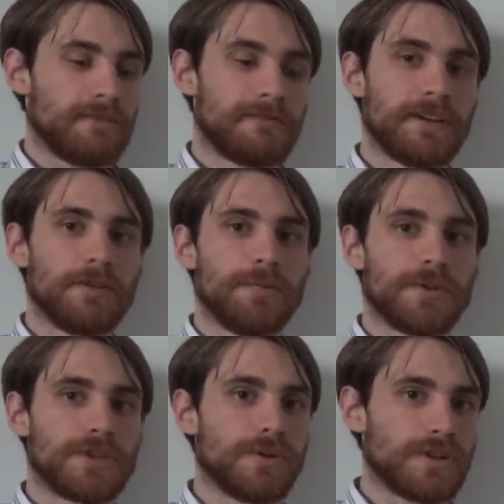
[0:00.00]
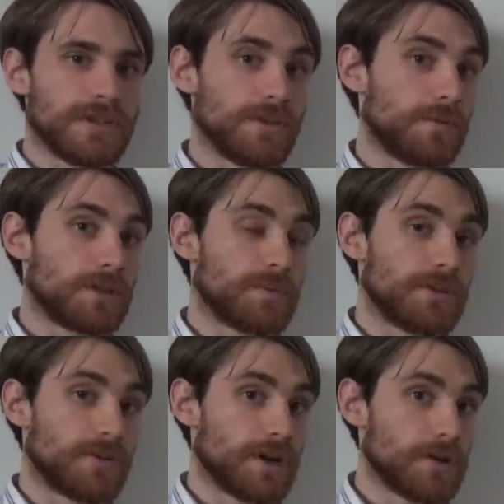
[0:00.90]
and Fatal Push you can deal with
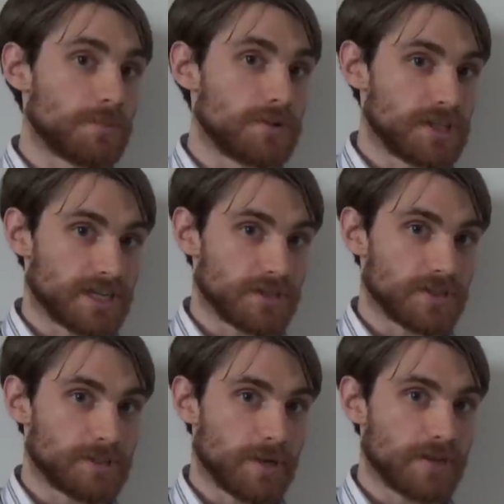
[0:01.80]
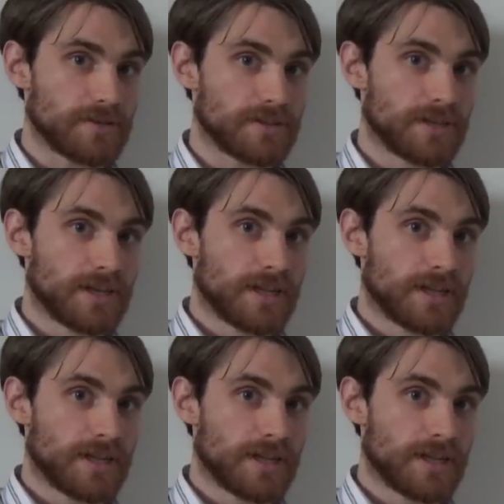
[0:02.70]
with your other protection spells.